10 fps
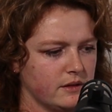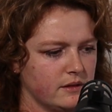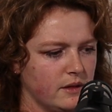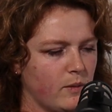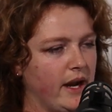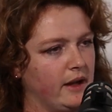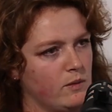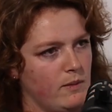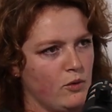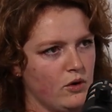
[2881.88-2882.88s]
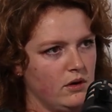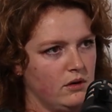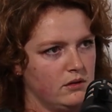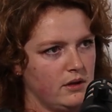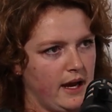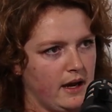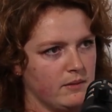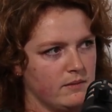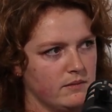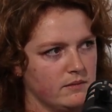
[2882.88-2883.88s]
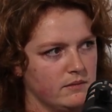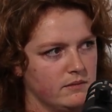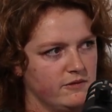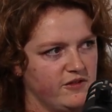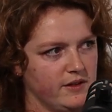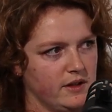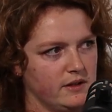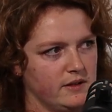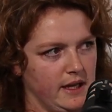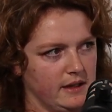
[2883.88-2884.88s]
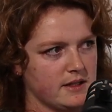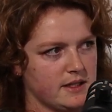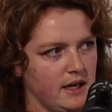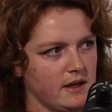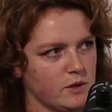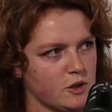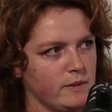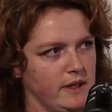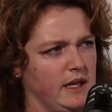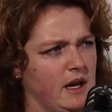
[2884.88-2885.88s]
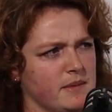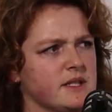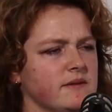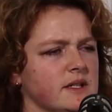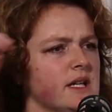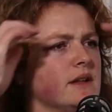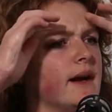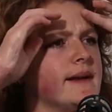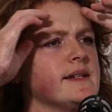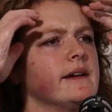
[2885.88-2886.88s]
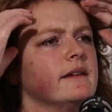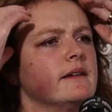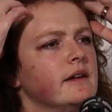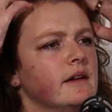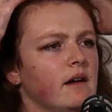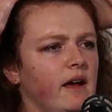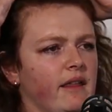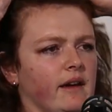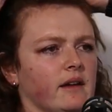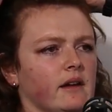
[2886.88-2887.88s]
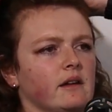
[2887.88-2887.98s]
I'm waiting on one more for this year, which will be number 17 or 18, I think.